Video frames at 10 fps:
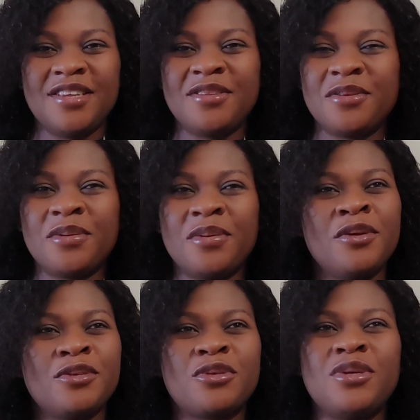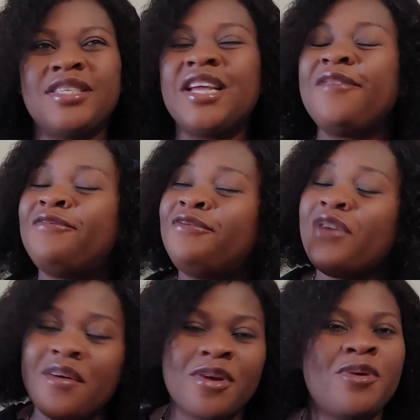You know, so he's a
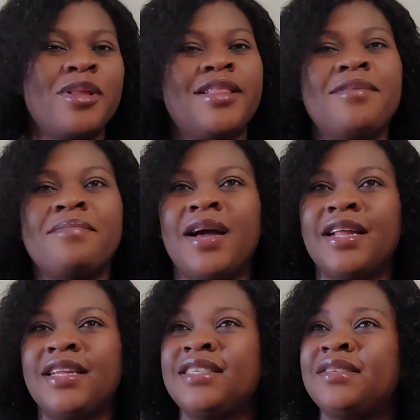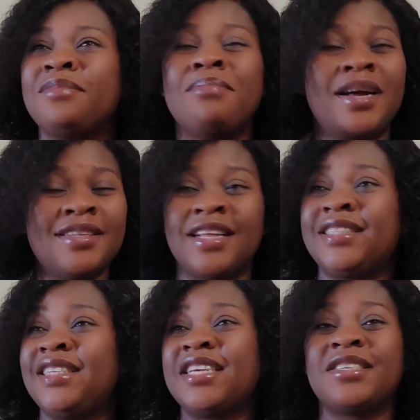very godly man. He's a man
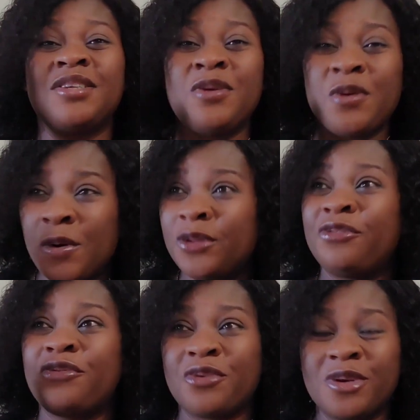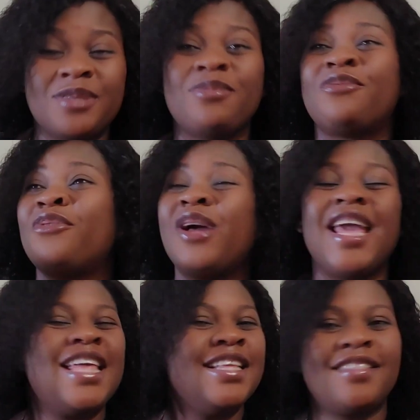that takes God first before
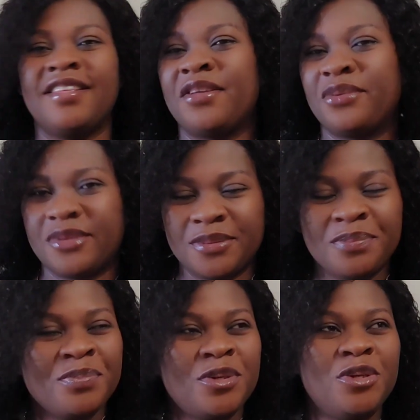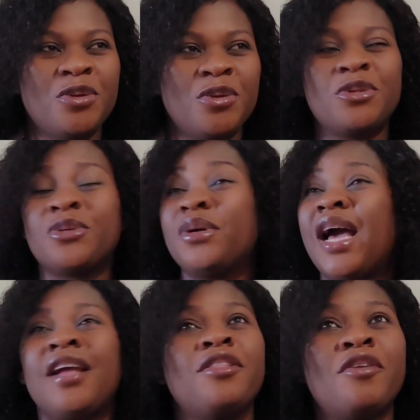anything else. You know, so
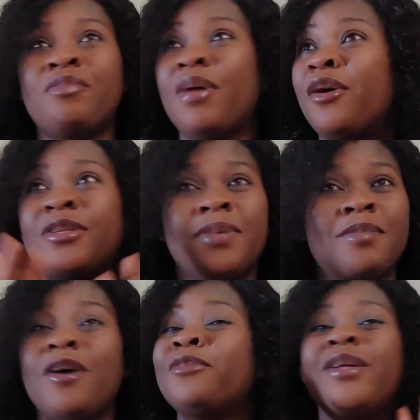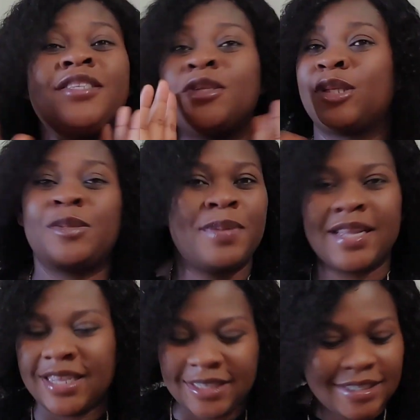I love my husband. My husband is a total
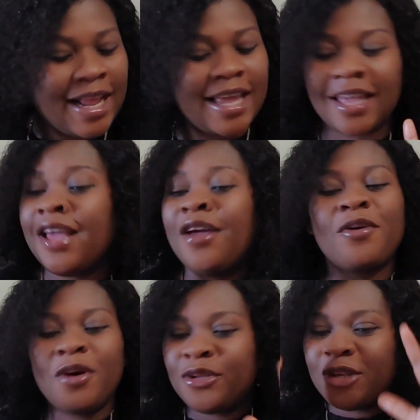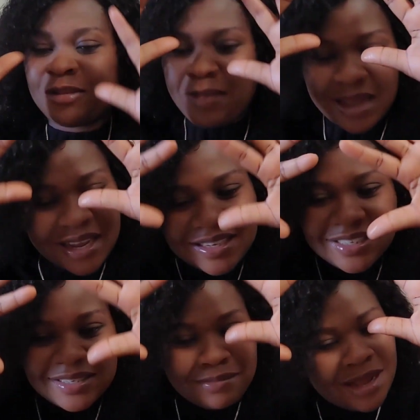package. Like, God just packaged
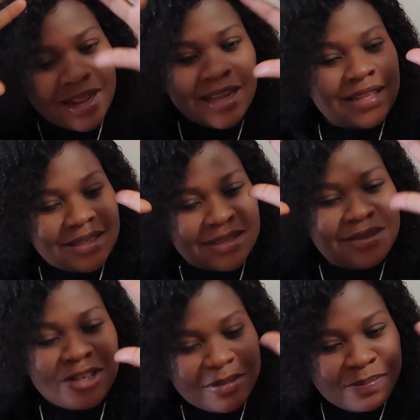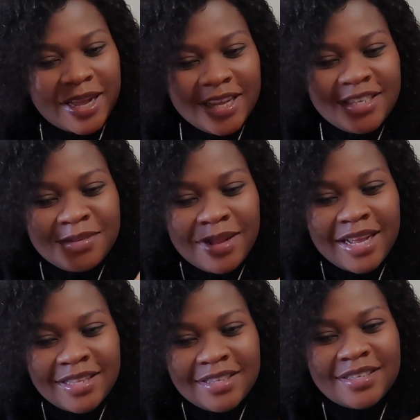this man like this. Just package him
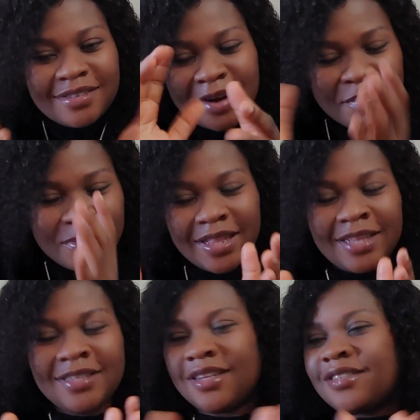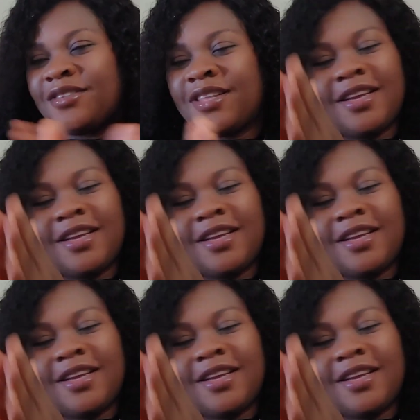like this. Wrap it like this and say,